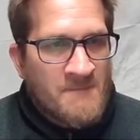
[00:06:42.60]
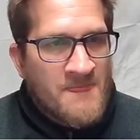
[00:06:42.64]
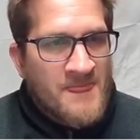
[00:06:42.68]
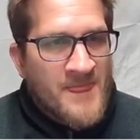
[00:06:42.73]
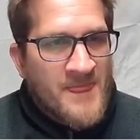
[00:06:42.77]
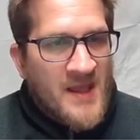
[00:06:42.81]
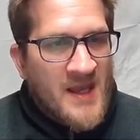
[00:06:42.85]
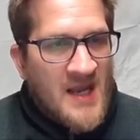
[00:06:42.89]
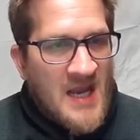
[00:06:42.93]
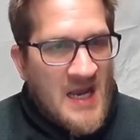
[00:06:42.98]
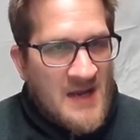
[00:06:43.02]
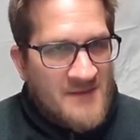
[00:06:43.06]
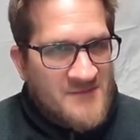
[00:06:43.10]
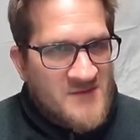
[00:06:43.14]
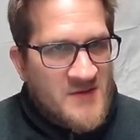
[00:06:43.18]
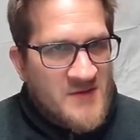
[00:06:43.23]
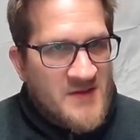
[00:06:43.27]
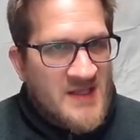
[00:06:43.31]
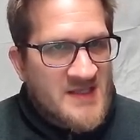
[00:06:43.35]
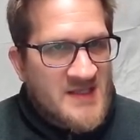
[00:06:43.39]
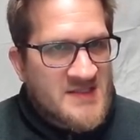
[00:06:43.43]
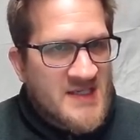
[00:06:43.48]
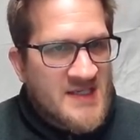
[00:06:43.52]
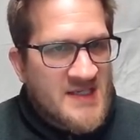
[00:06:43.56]
after
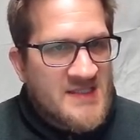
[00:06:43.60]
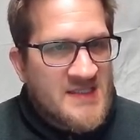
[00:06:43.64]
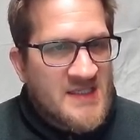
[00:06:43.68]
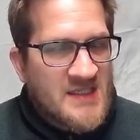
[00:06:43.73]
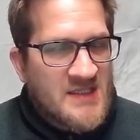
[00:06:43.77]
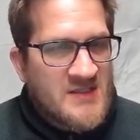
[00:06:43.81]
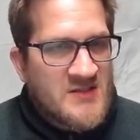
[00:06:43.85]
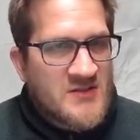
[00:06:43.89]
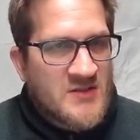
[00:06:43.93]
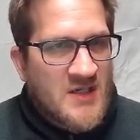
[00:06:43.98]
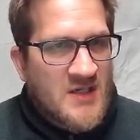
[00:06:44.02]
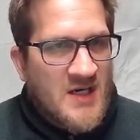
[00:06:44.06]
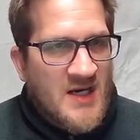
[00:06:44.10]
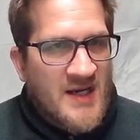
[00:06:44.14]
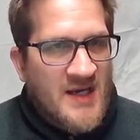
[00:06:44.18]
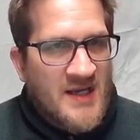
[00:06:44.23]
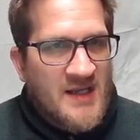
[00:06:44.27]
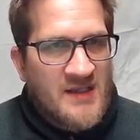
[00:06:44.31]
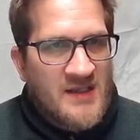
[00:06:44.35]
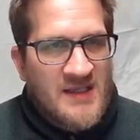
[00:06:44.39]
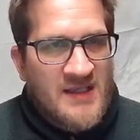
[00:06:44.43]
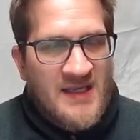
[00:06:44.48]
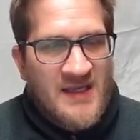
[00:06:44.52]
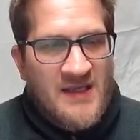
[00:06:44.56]
this I did try
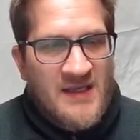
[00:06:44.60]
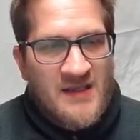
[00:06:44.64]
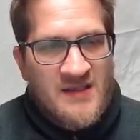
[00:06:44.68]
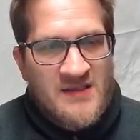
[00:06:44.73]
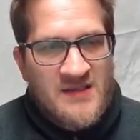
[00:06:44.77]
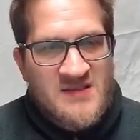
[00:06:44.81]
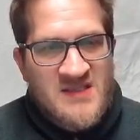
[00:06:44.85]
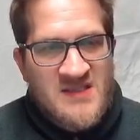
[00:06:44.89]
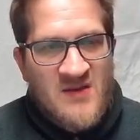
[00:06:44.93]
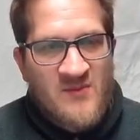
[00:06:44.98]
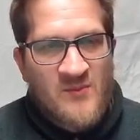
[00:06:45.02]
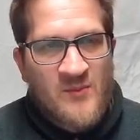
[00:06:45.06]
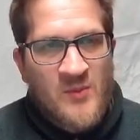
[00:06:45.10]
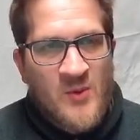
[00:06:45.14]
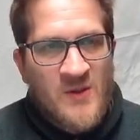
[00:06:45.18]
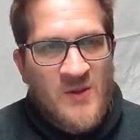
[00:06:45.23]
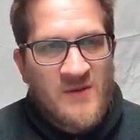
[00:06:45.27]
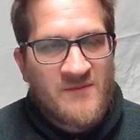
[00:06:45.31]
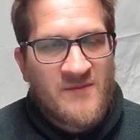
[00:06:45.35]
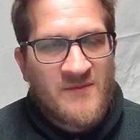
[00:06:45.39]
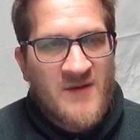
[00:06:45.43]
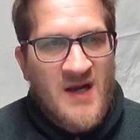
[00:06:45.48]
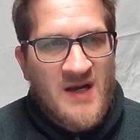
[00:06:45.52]
a 7.5